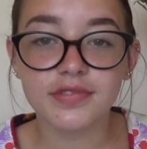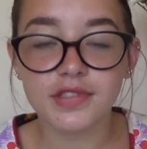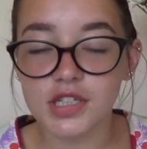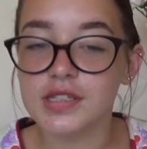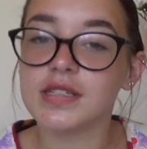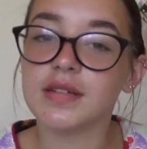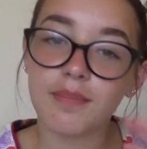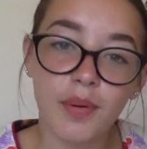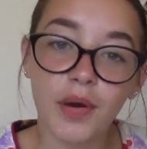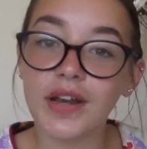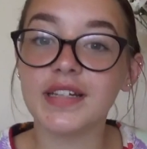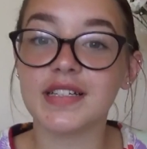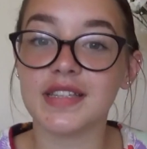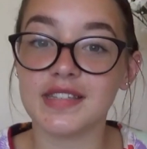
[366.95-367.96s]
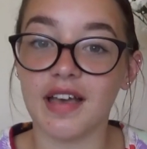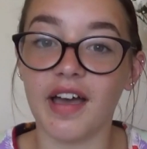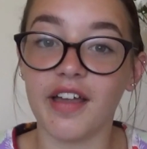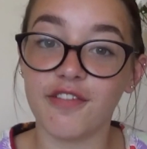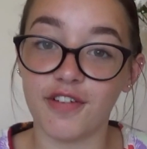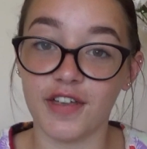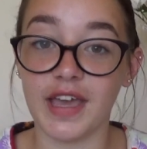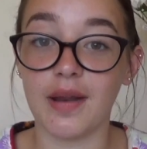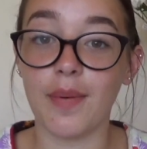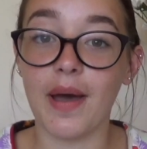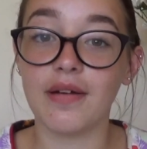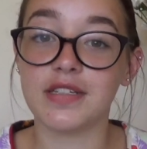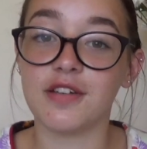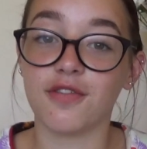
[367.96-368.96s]
just put it to the side, forget
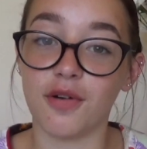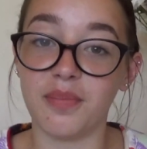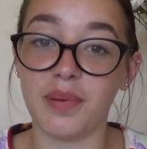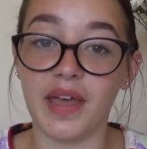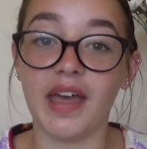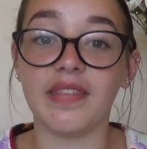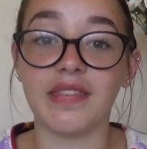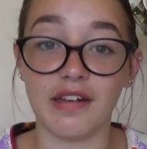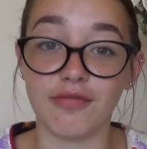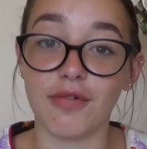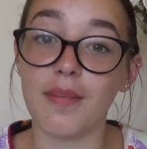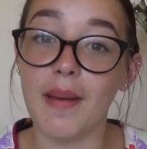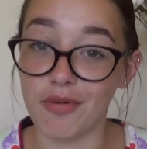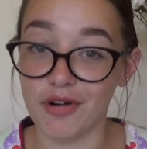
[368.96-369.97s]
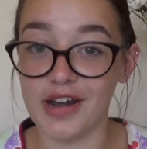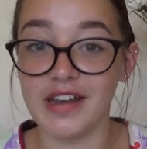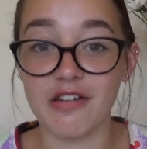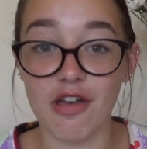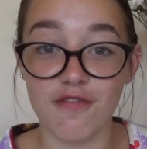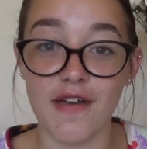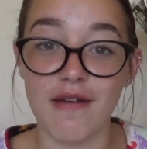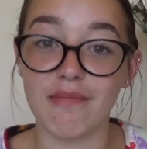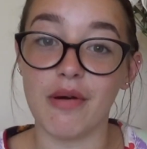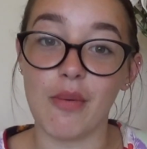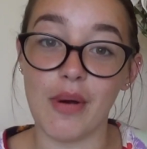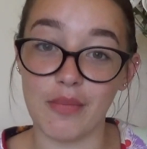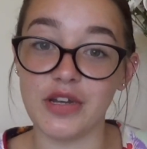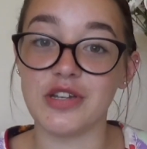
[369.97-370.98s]
about it for a bit, and then remember it in November
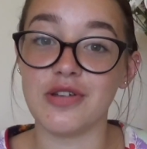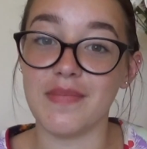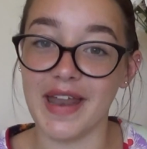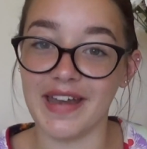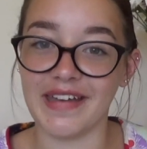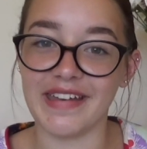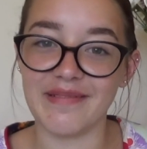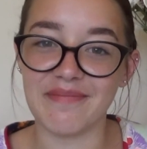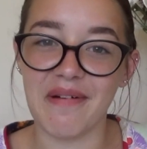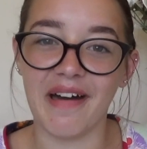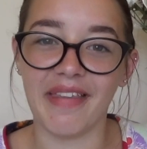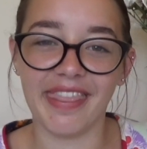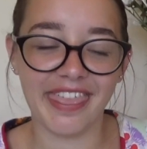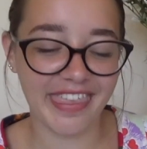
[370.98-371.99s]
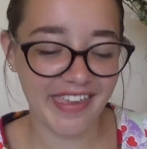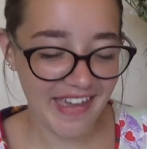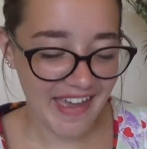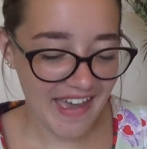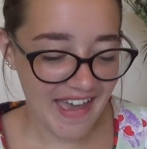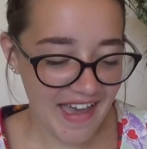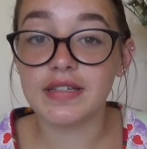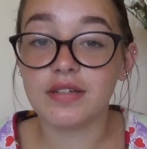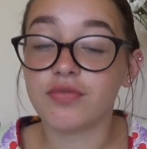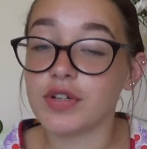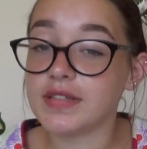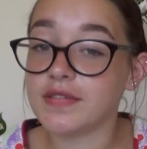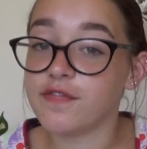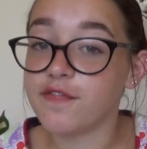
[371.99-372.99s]
when we do Mend It Month. Then
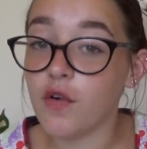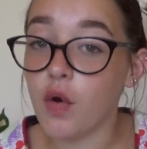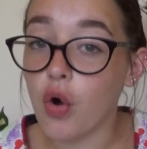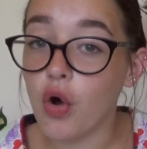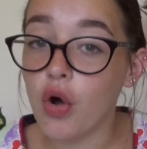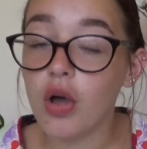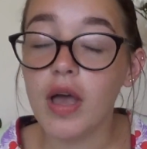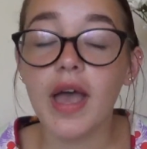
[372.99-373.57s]
reason 4